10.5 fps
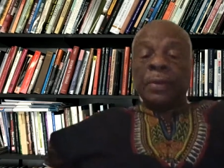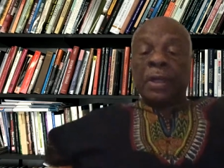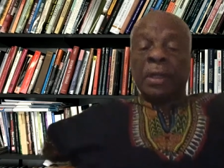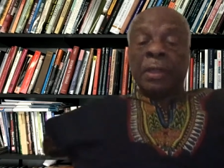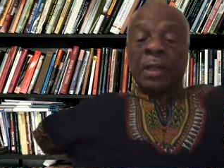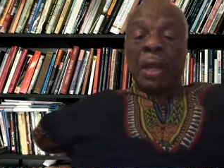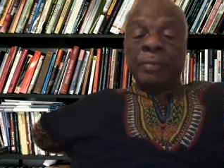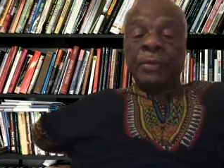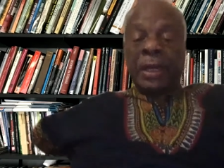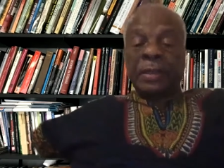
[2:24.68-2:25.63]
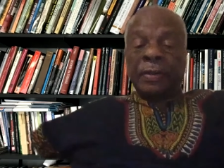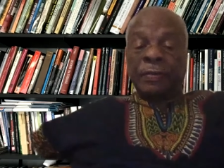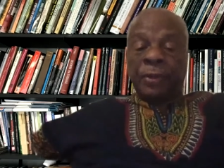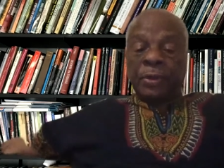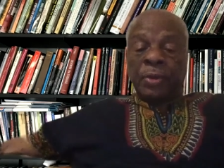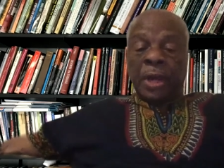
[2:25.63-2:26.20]
objective, which
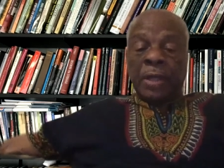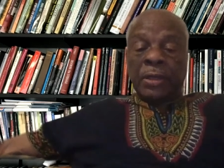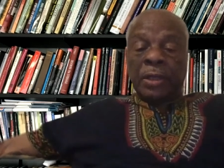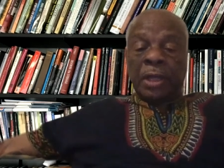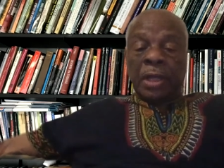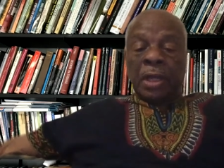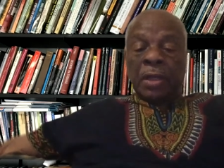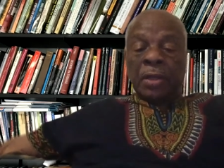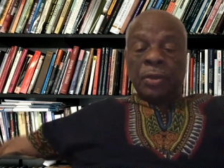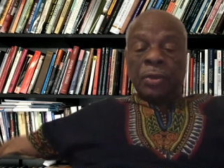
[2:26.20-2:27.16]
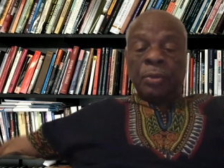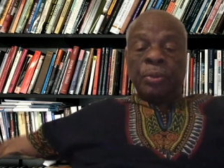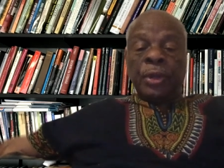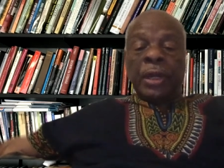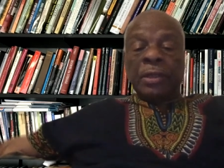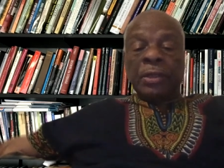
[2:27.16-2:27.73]
was to bring
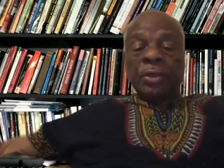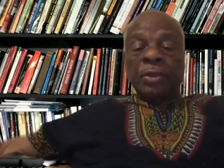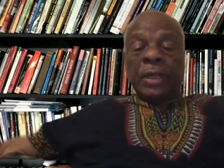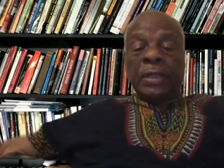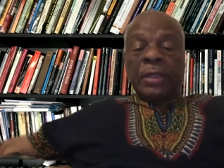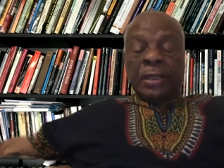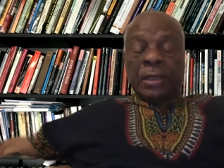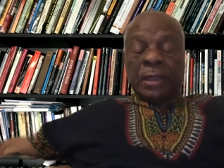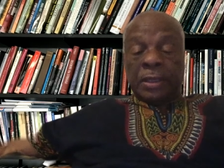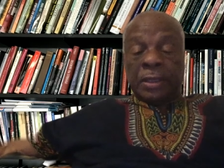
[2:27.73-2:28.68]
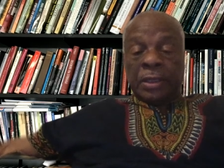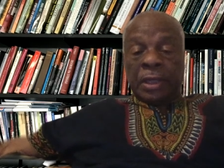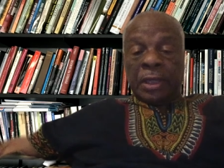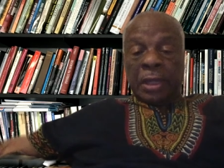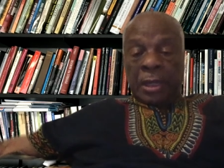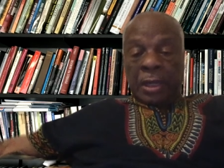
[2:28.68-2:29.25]
into existence
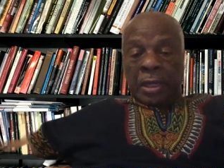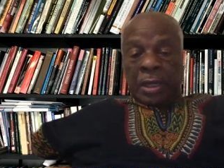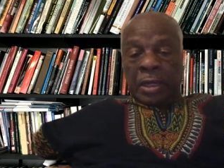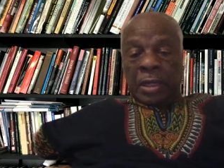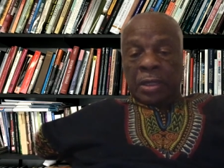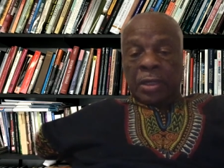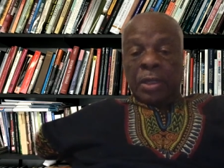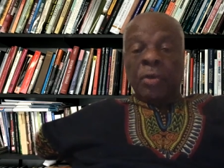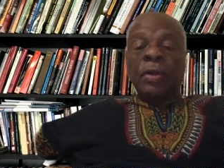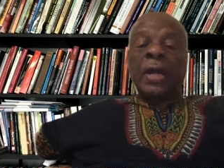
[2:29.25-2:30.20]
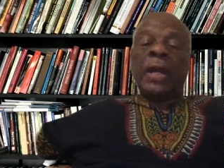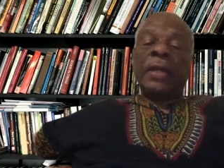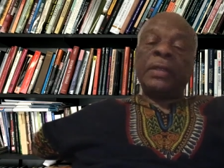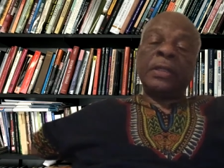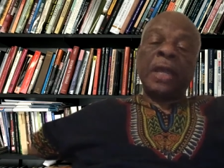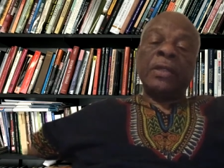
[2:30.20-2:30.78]
the United
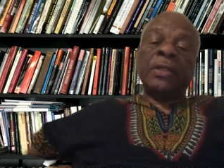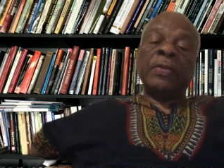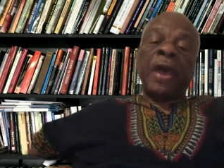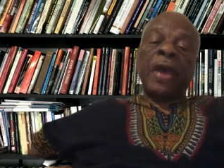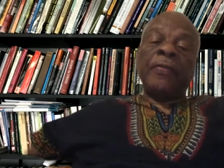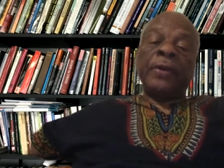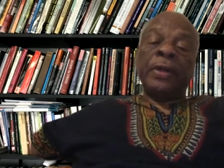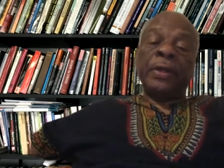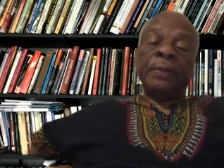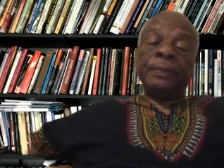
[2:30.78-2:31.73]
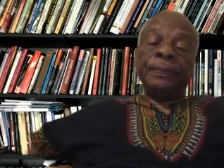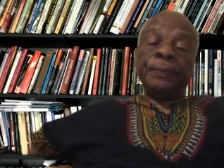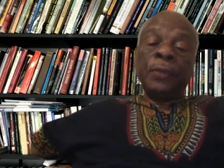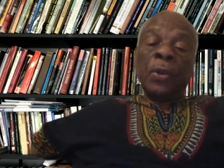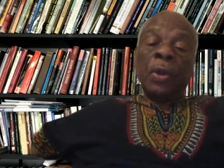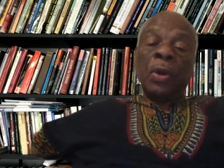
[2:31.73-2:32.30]
States of Africa,
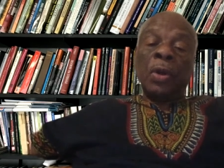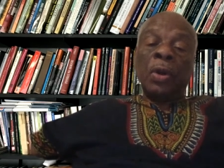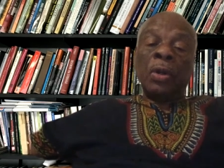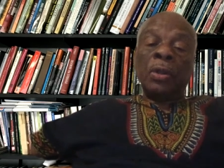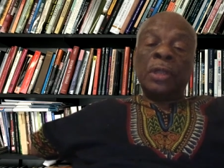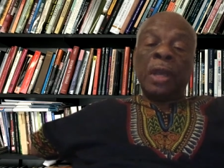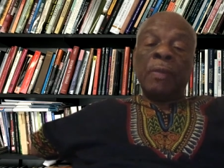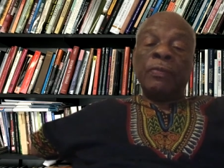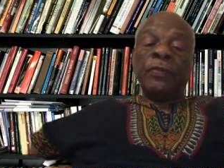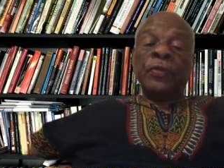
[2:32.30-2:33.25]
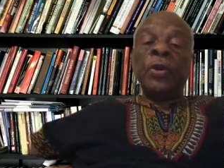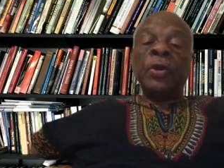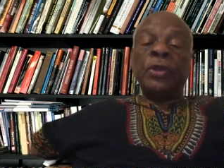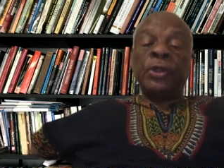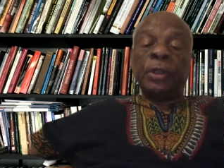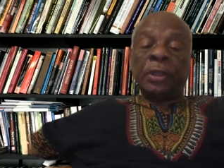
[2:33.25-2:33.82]
or some
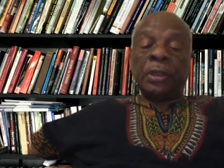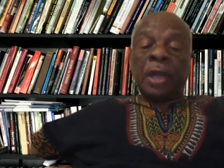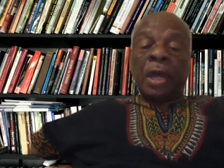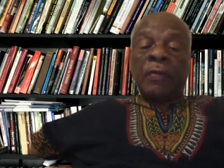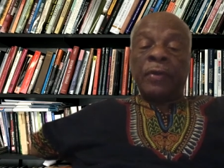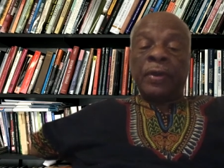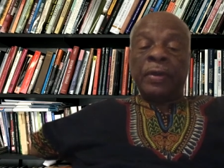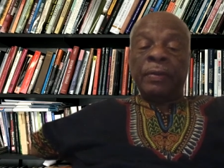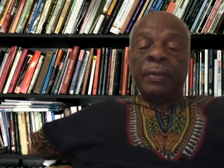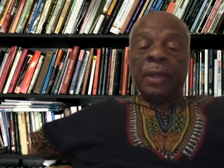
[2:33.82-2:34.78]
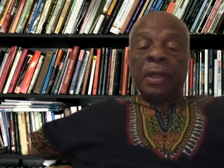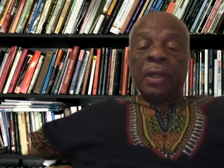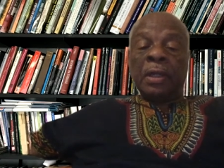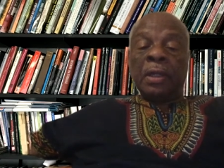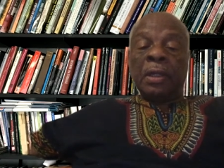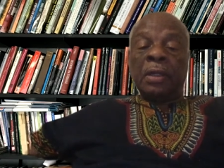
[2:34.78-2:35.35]
version of a
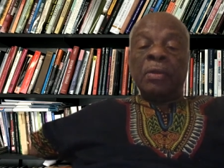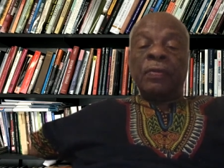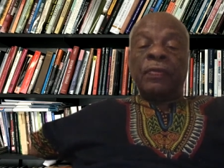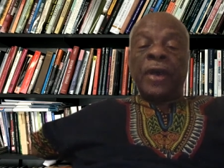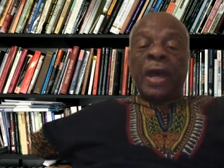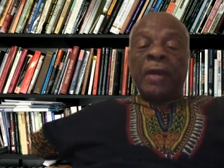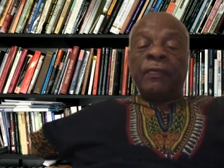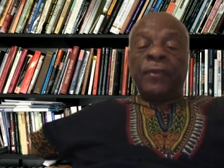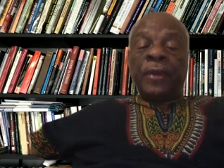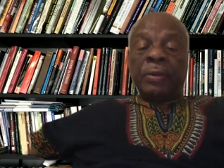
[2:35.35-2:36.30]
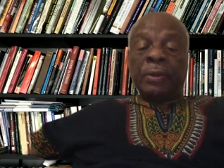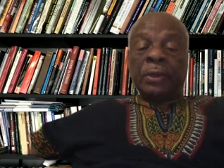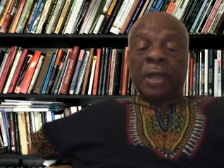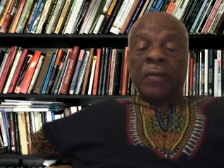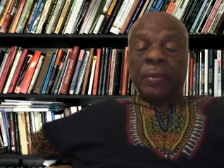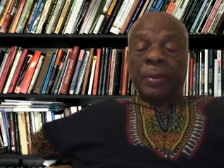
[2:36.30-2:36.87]
unified federal government.